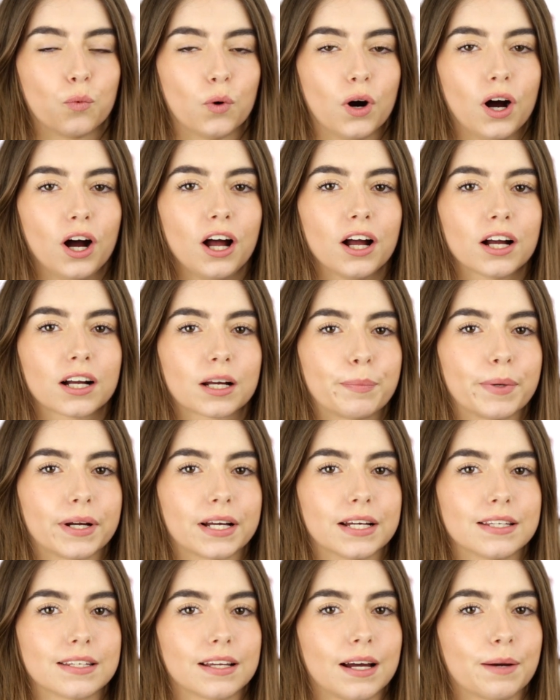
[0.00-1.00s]
work
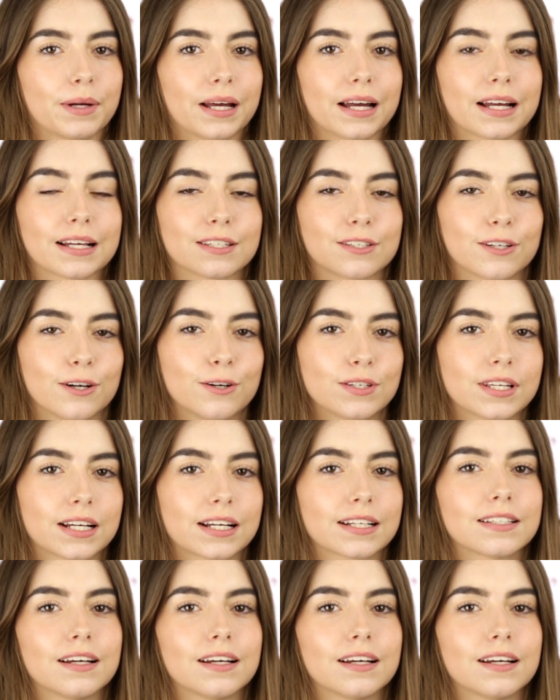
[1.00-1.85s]
because I'm getting so sick